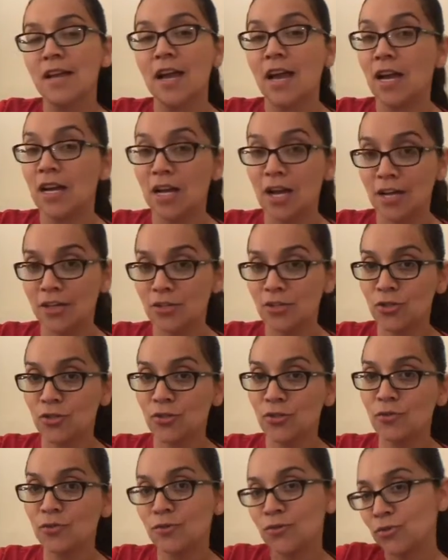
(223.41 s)
I got
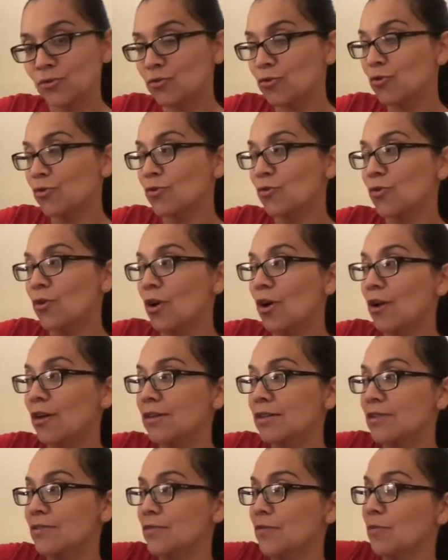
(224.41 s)
two, so total
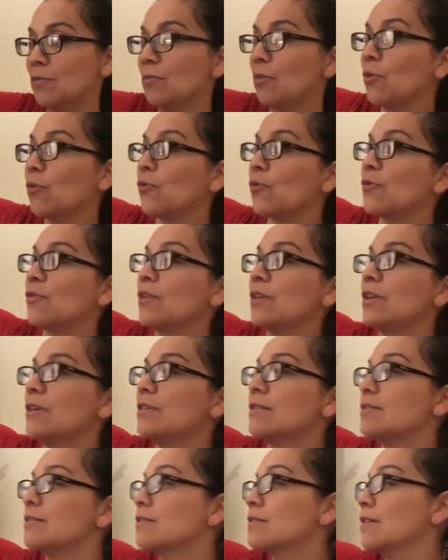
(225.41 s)
cost for both of
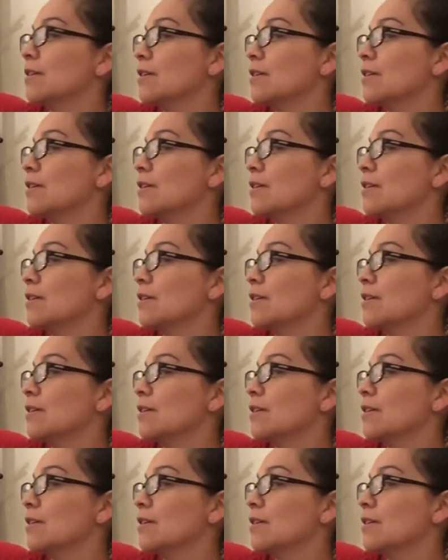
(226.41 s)
these